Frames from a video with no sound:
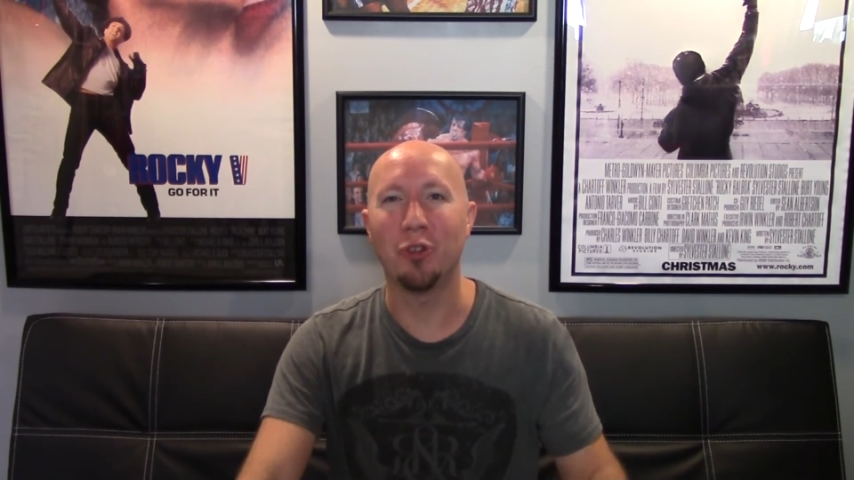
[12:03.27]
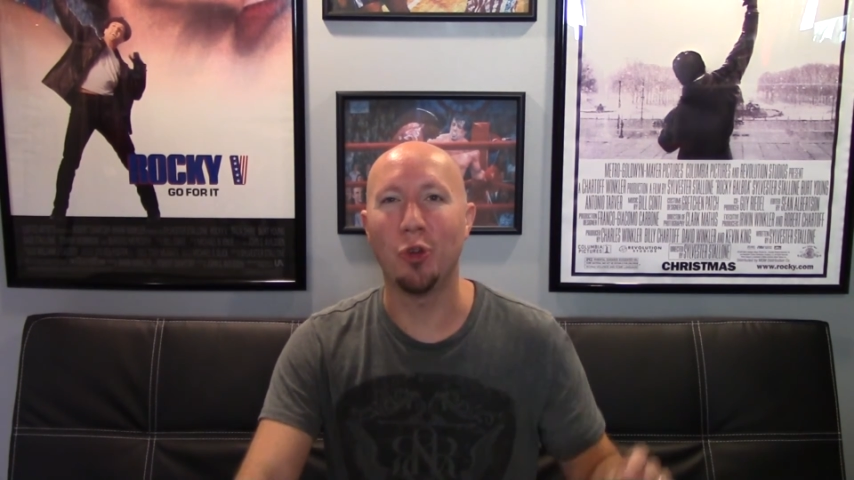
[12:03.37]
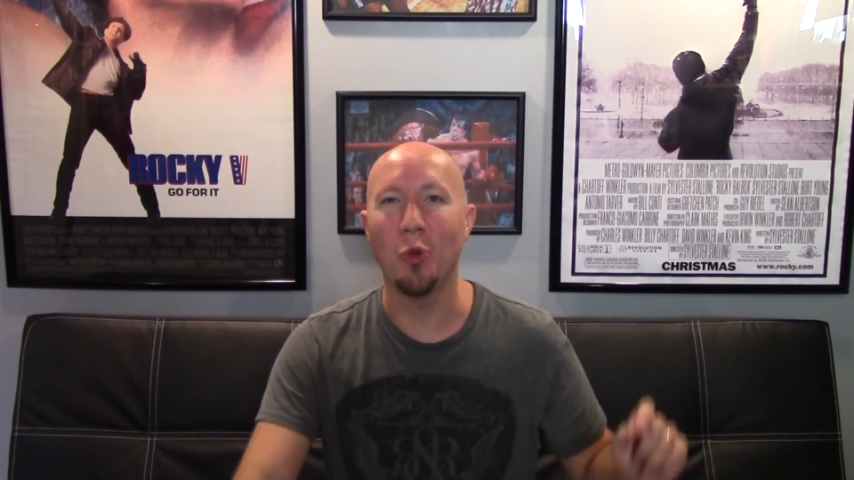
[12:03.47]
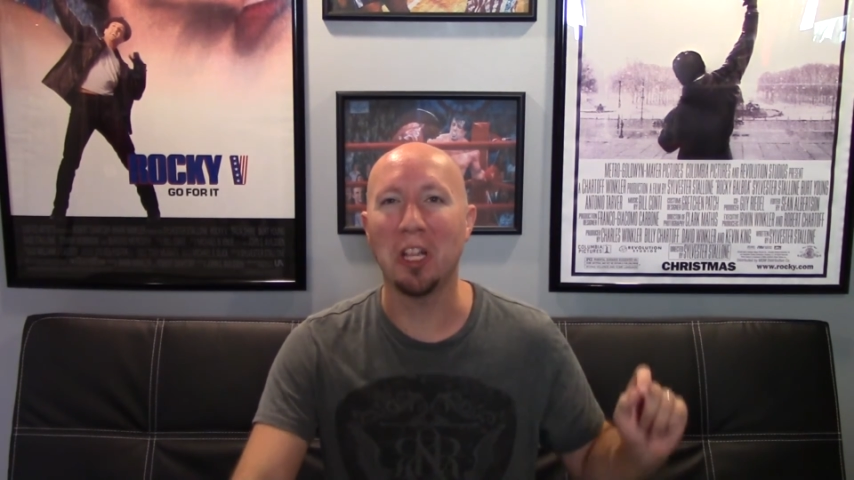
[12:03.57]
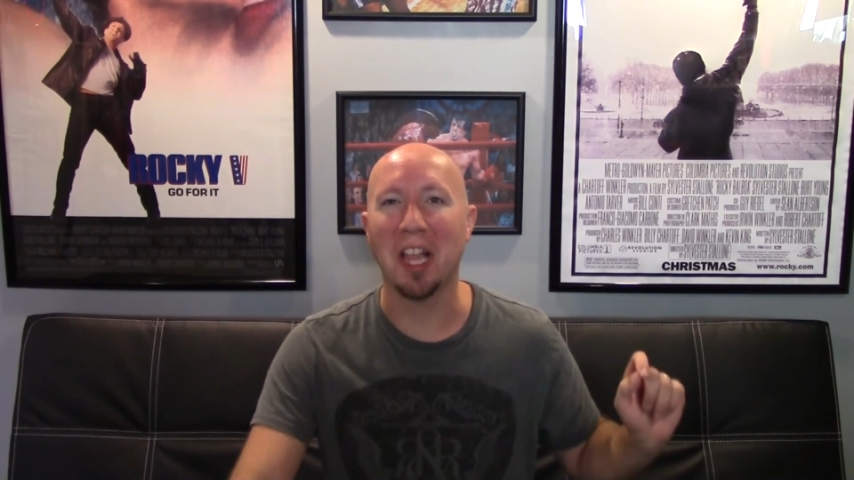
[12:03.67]

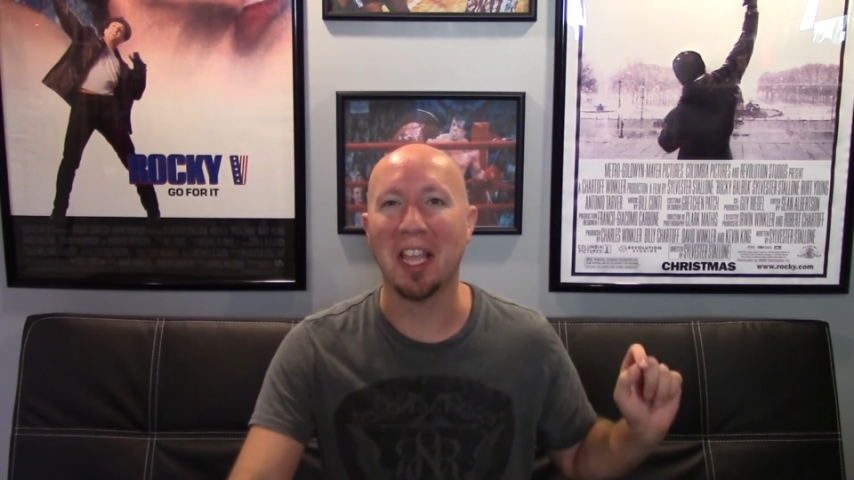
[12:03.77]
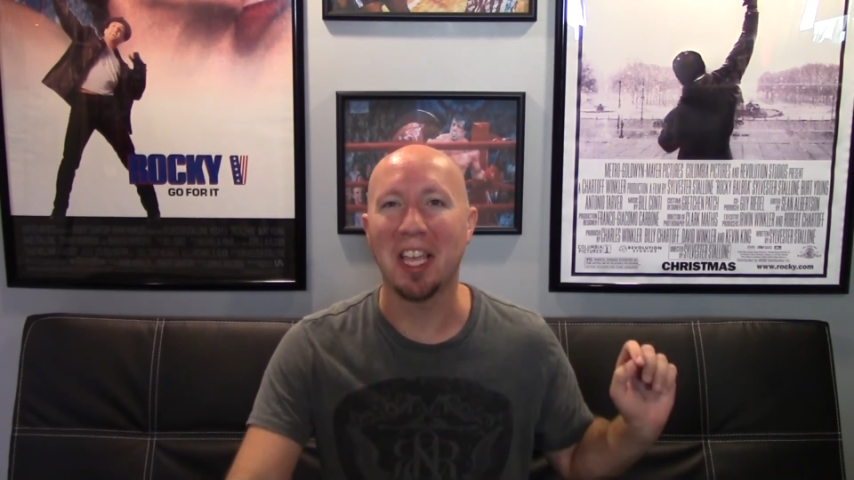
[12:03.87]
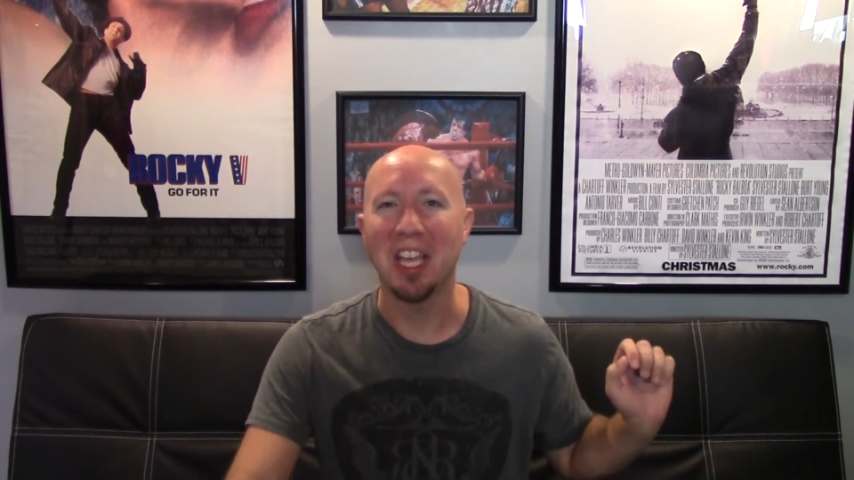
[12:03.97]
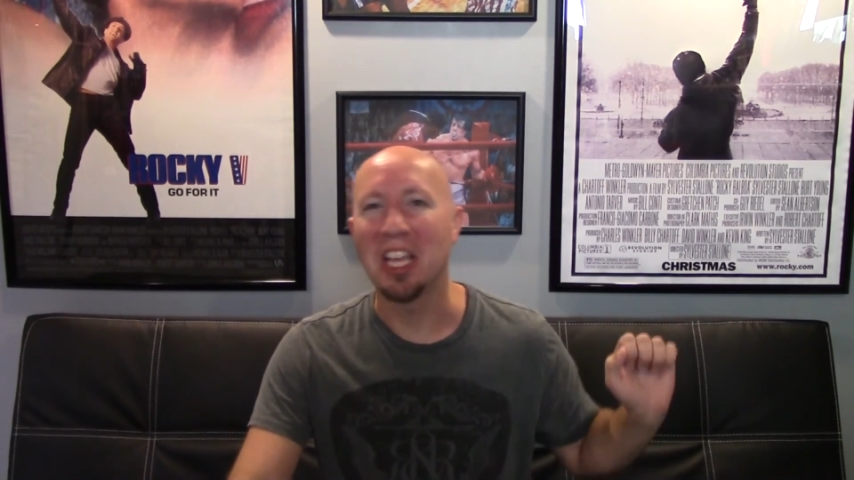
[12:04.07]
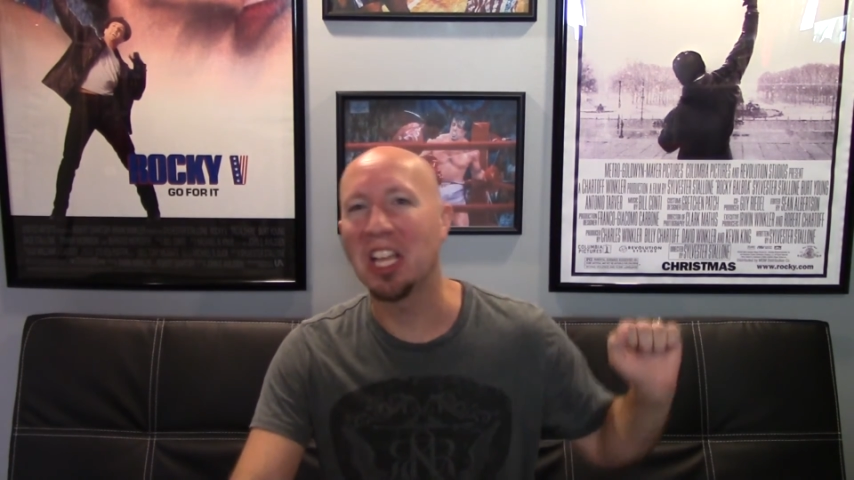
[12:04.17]
Duke
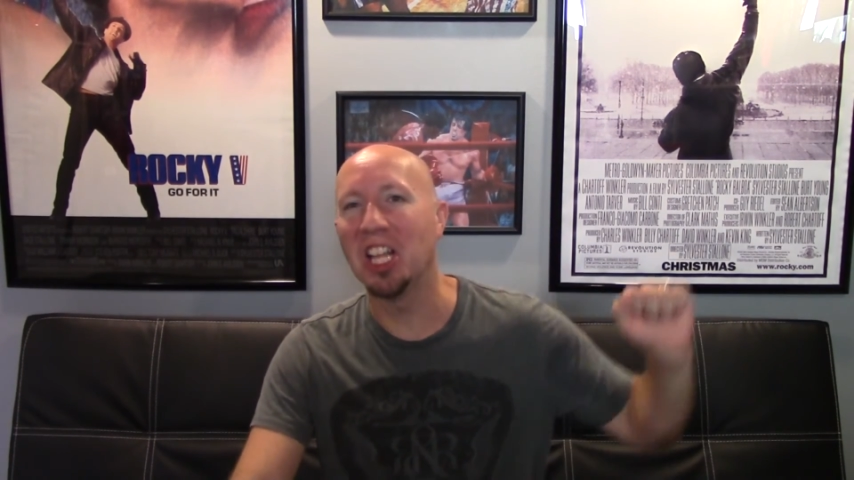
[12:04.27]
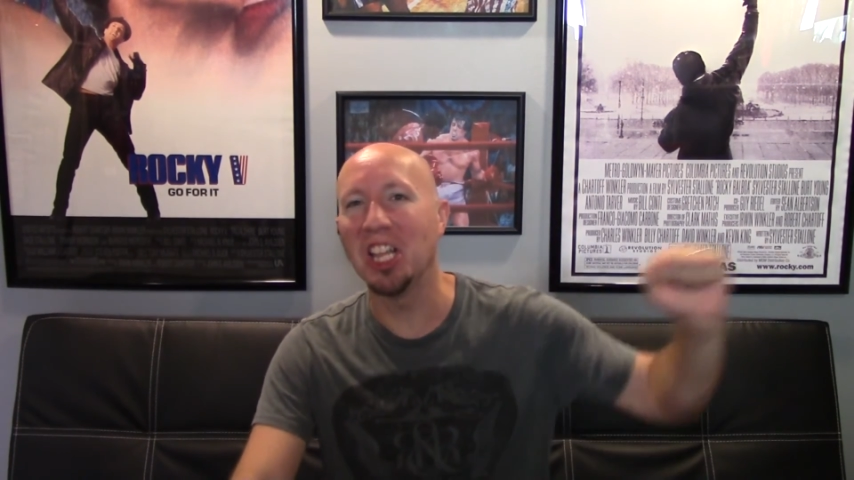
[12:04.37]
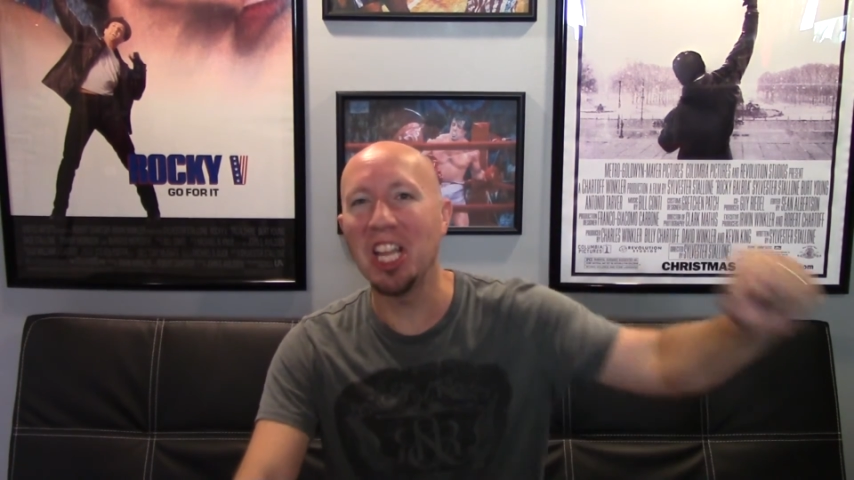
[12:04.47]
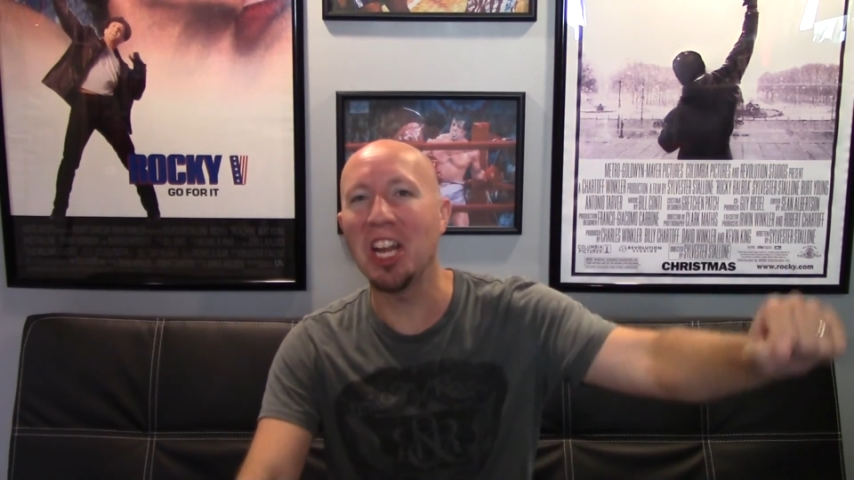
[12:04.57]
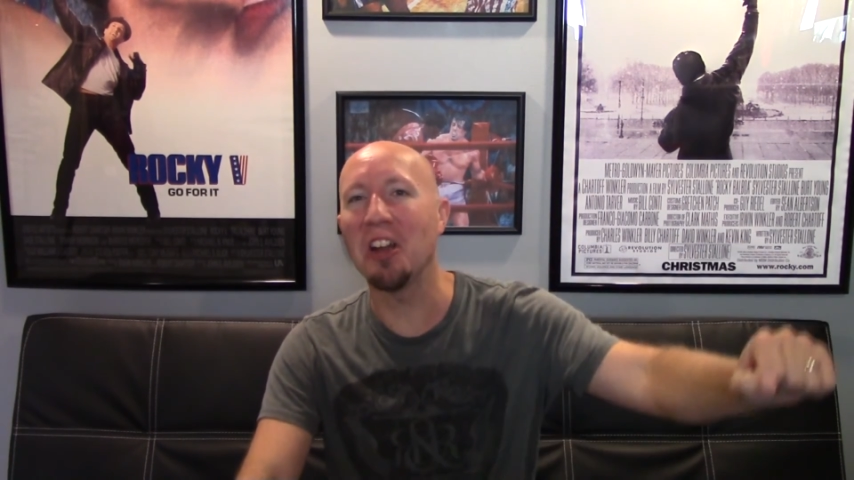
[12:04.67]
like
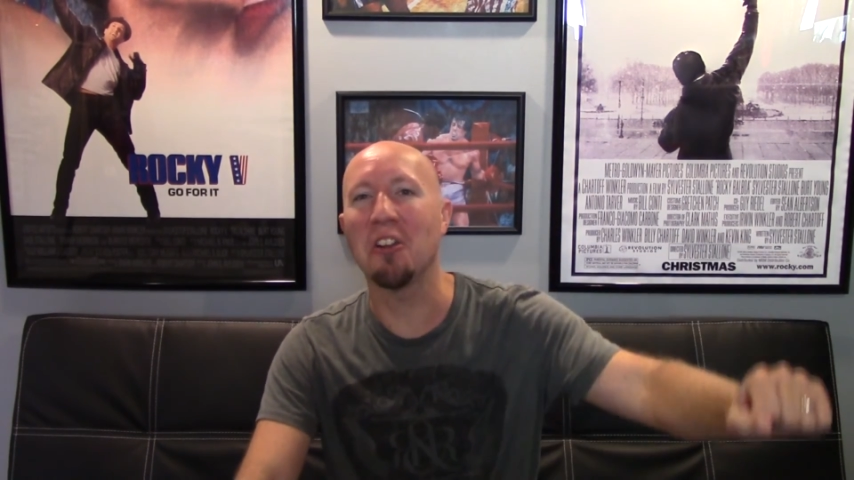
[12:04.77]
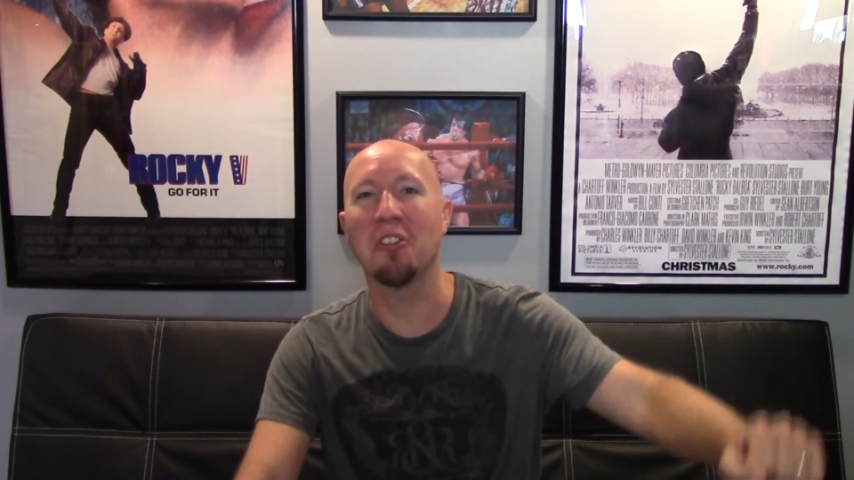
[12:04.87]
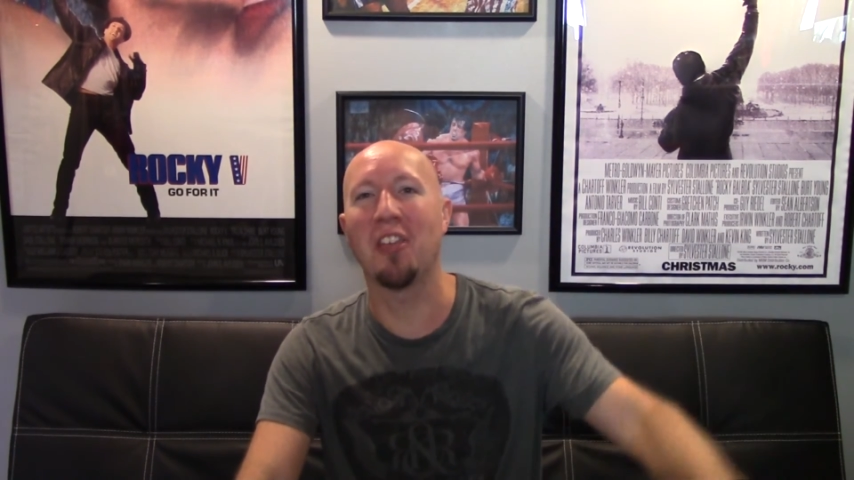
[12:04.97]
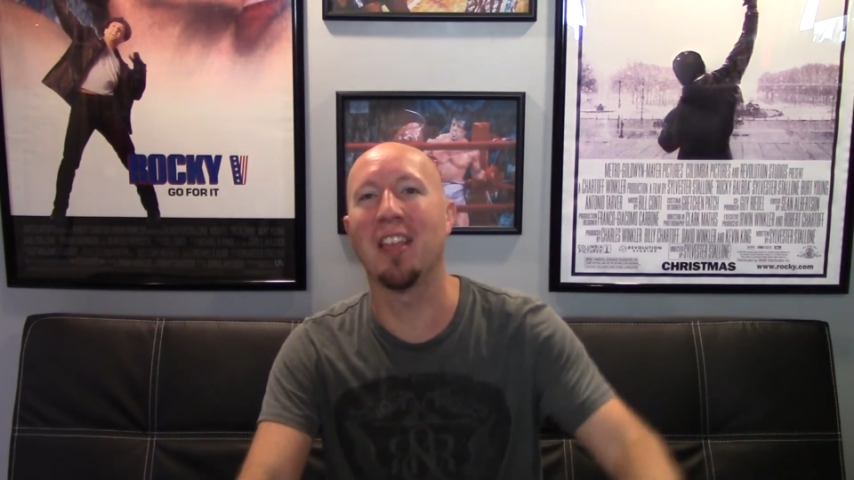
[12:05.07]
clears